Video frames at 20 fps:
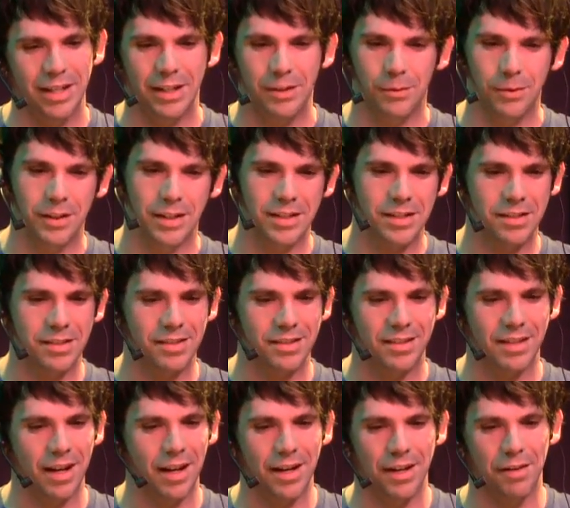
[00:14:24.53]
it really just
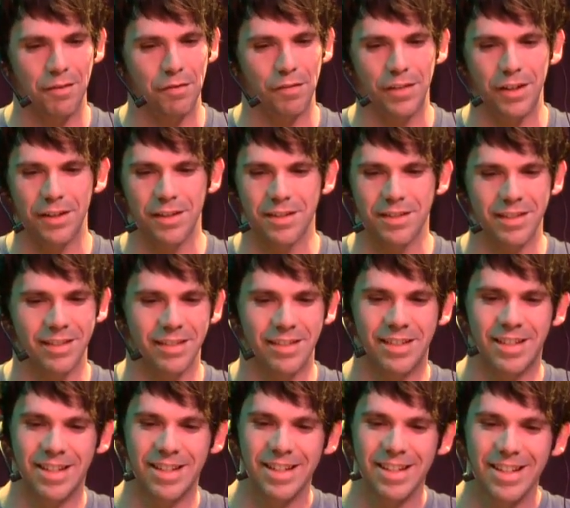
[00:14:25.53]
kind of interferes and
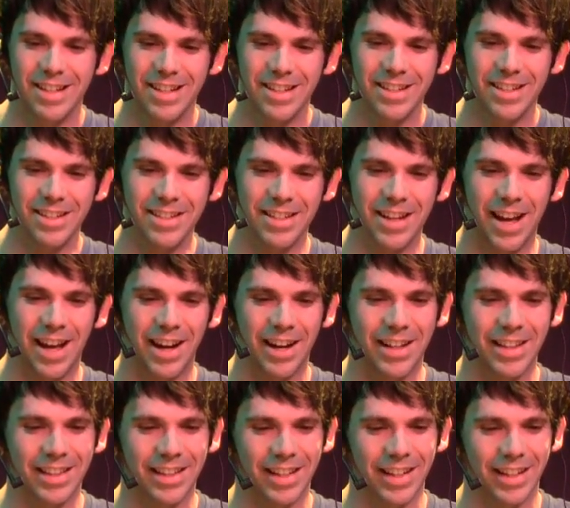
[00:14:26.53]
doesn't add
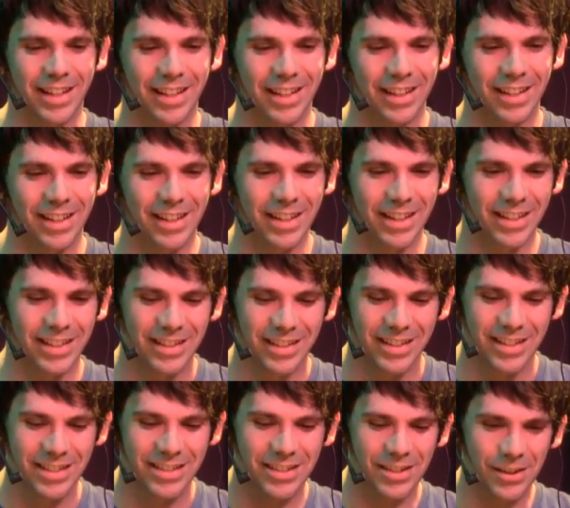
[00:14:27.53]
anything.
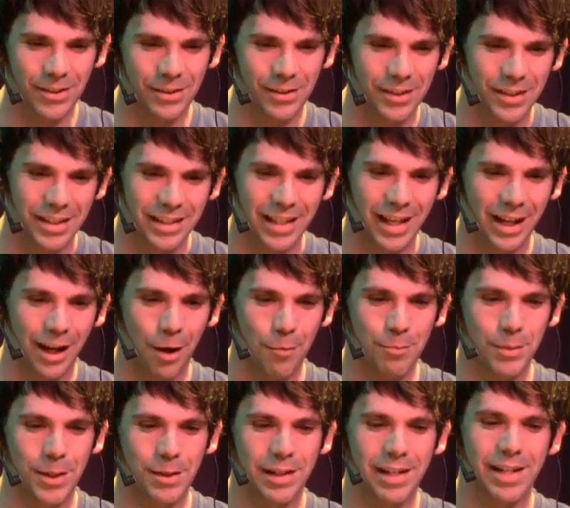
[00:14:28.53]
So that got
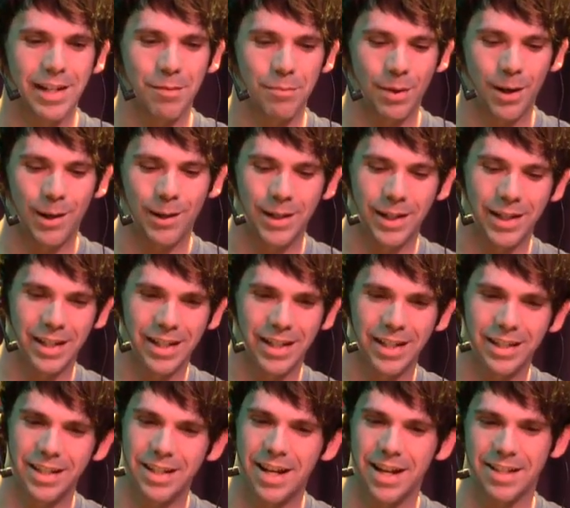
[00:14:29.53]
muted and probably
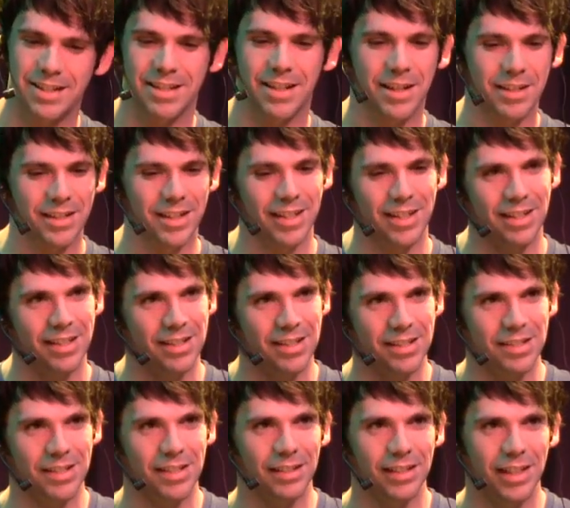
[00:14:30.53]
in the next session
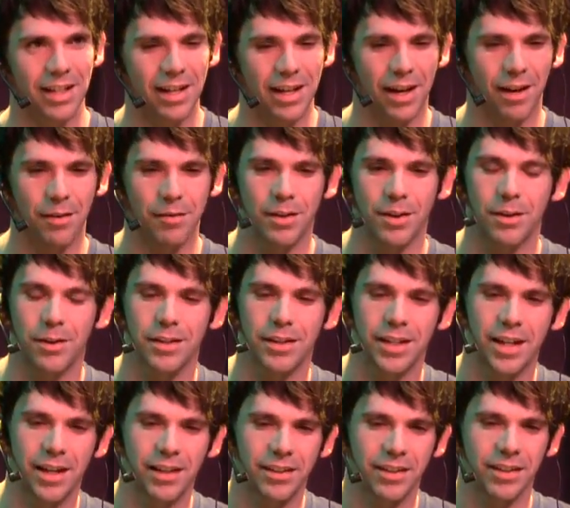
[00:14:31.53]
just deleted out of it
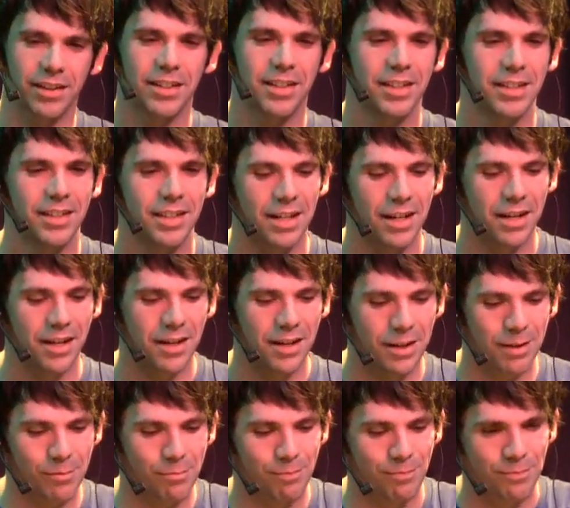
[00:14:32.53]
altogether.
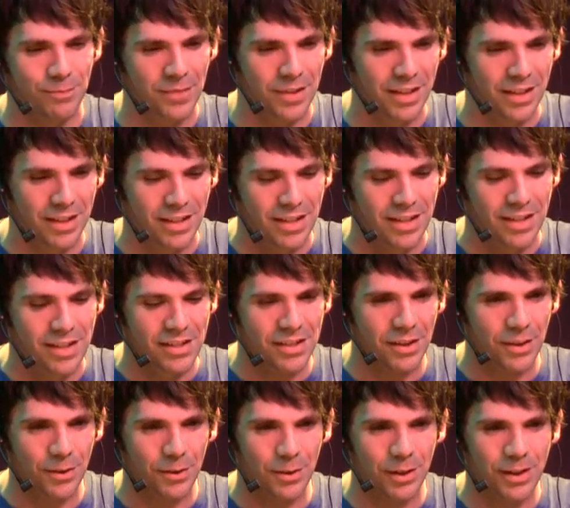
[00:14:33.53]

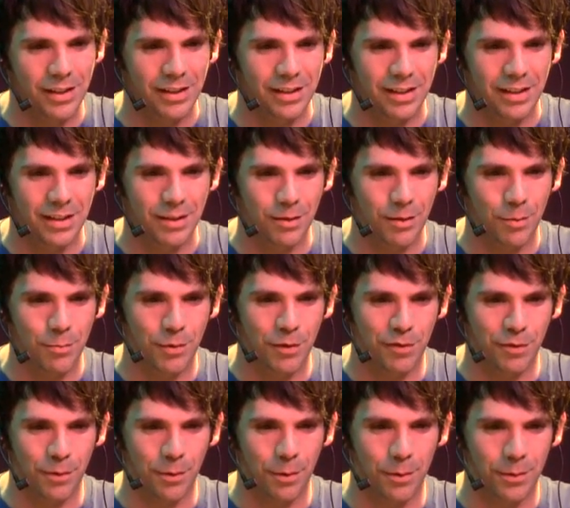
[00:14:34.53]
So I'll move
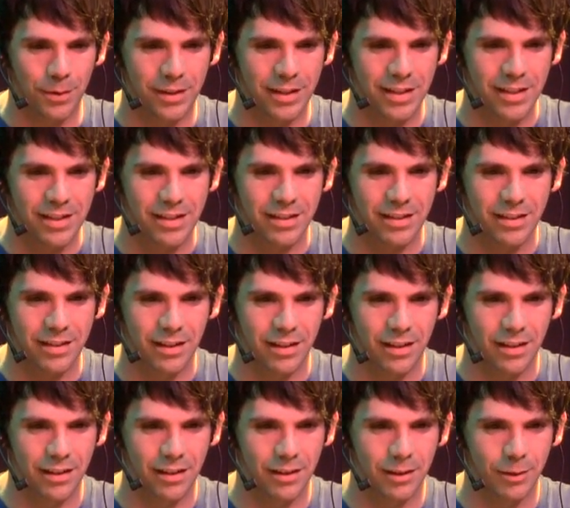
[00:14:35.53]
forward with this.
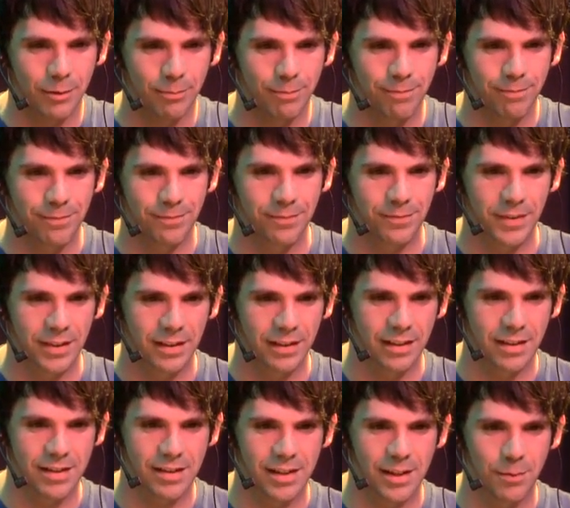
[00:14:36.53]

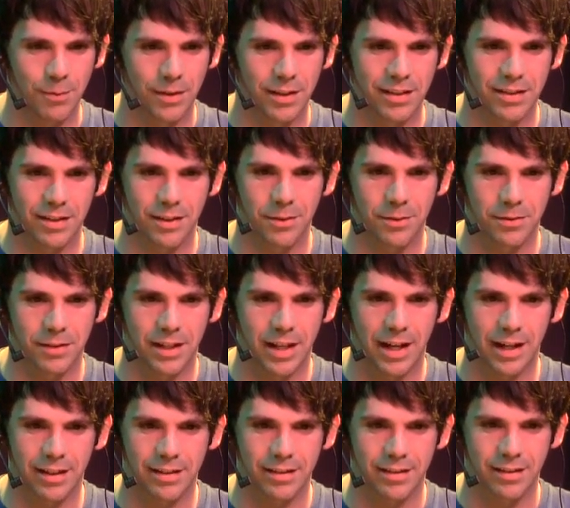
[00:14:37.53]
Let's see where this goes
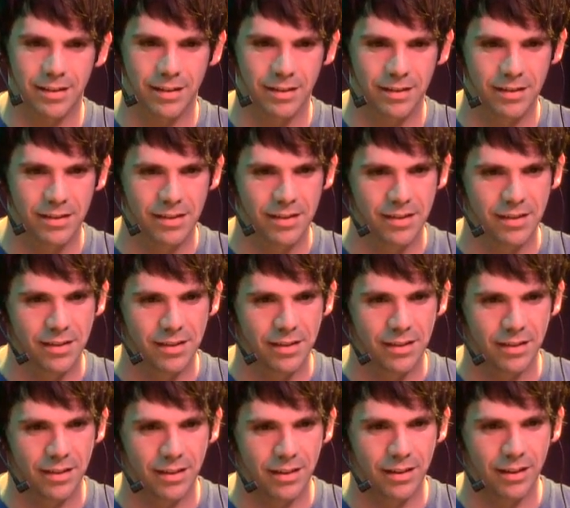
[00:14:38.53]
next.
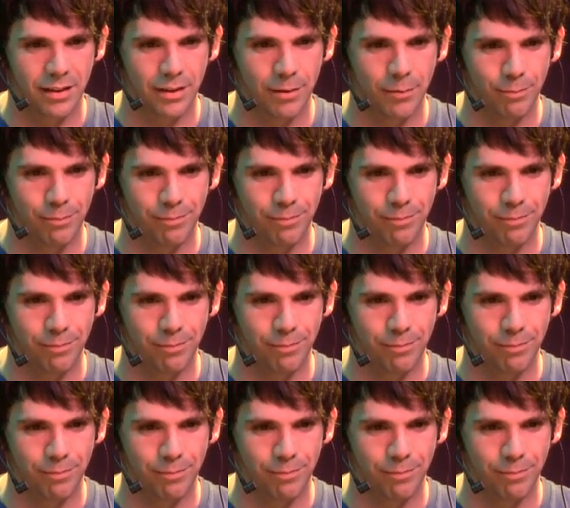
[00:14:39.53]
Okay.